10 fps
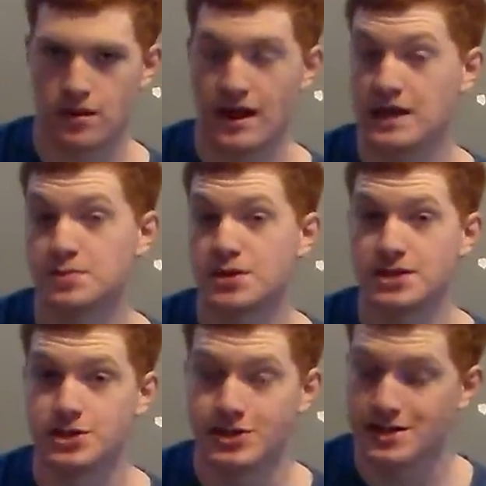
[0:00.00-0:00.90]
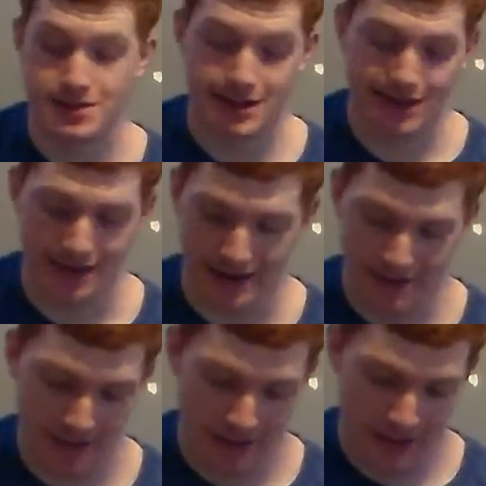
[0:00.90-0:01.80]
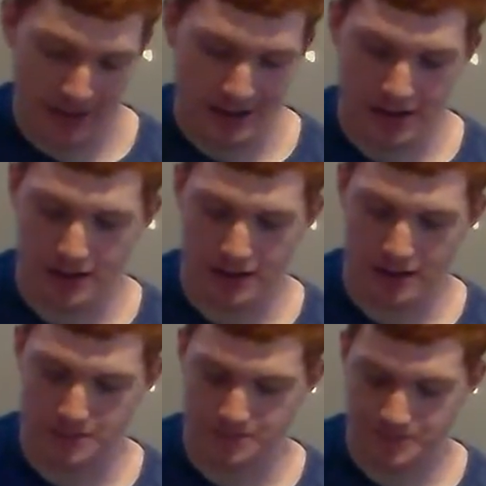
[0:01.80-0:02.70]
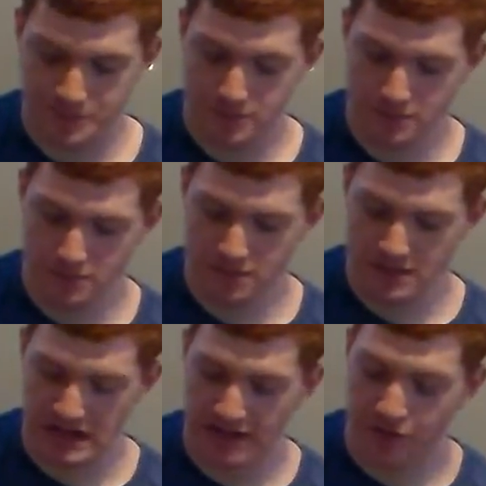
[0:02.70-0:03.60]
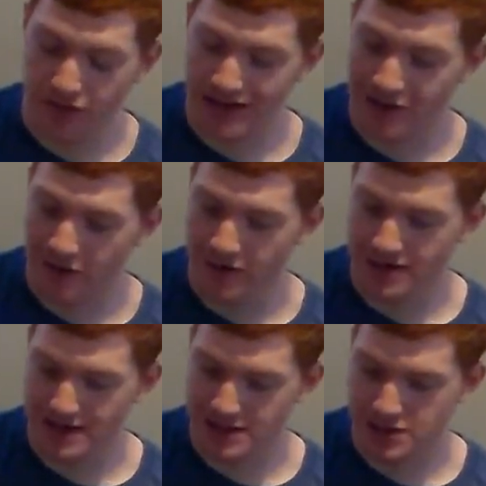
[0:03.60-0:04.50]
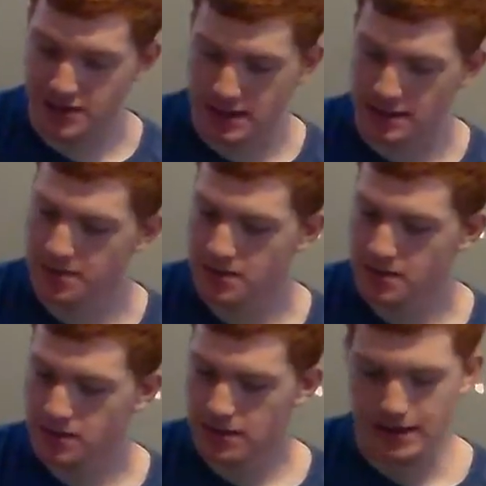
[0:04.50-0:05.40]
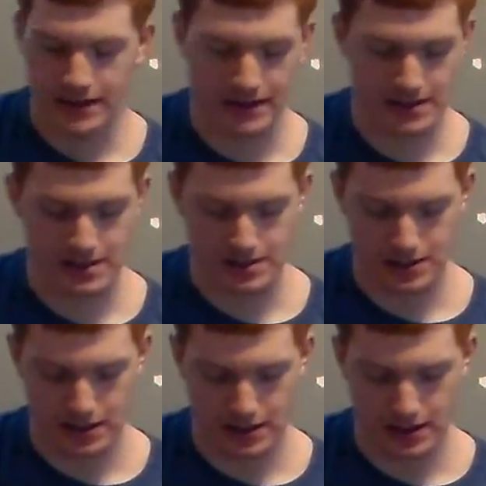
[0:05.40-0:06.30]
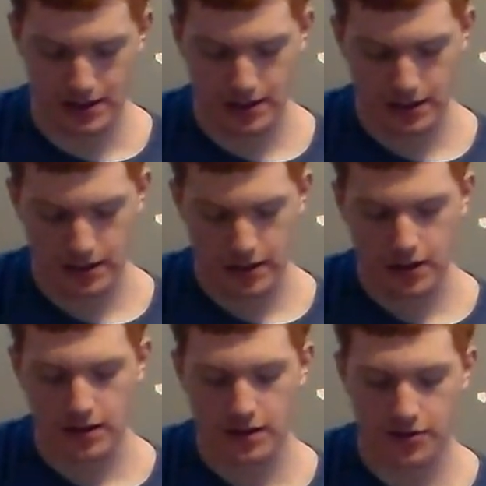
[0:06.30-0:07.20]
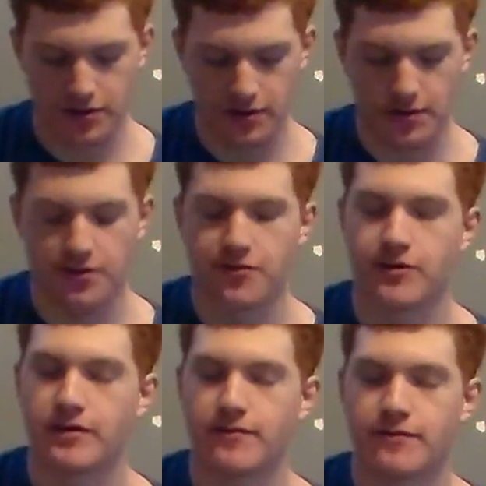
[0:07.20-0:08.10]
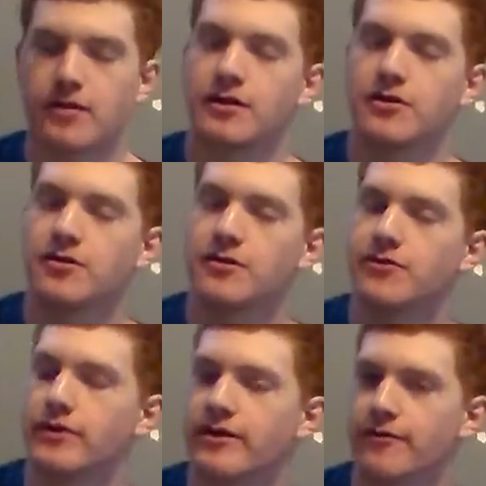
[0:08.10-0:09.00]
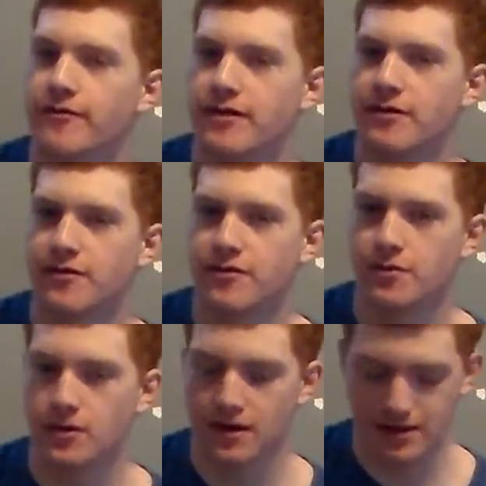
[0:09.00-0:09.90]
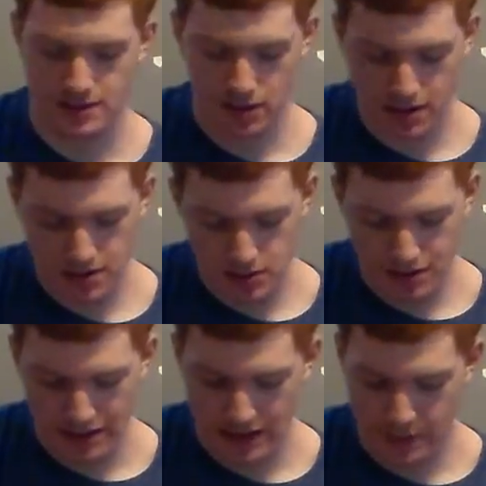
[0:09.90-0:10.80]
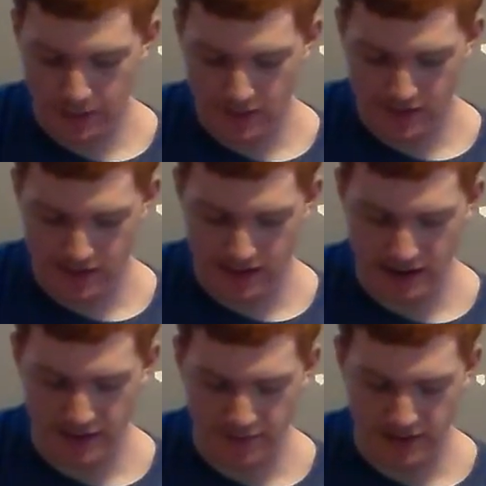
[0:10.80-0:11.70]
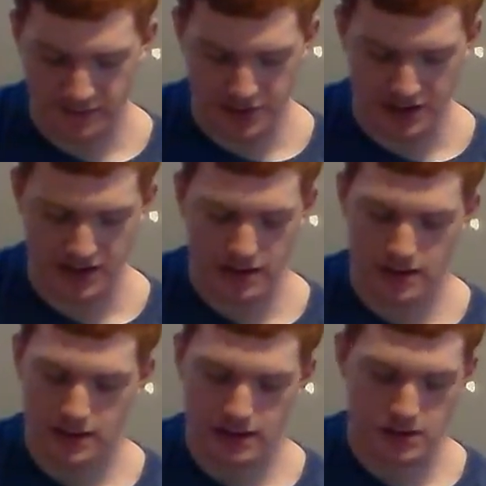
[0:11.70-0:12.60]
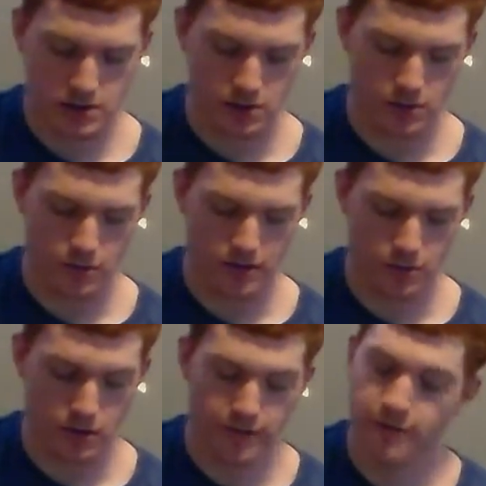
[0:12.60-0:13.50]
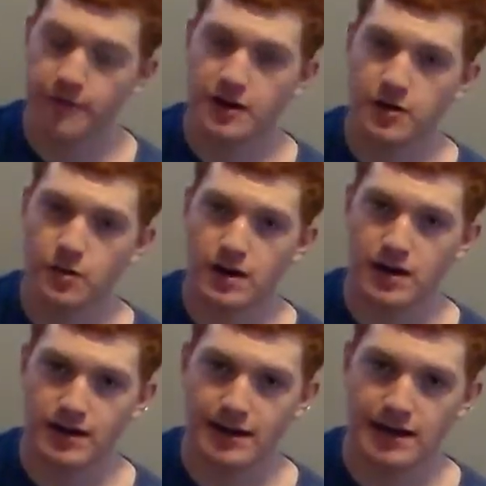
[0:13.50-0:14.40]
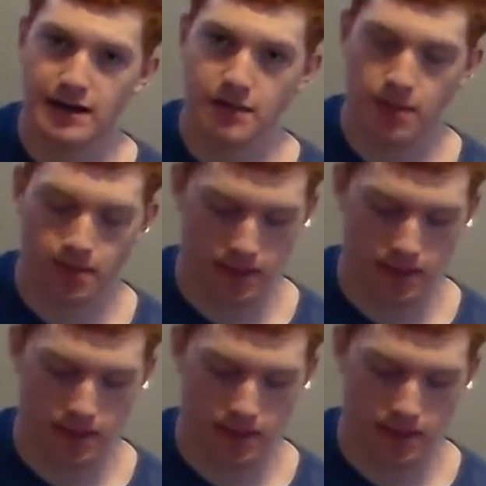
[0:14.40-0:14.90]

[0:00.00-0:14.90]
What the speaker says: and it's played just like that. After that, our next shape is you can use whatever fingers you want, as long as you can hammer on the 9th fret of G. So with whatever finger you want on E,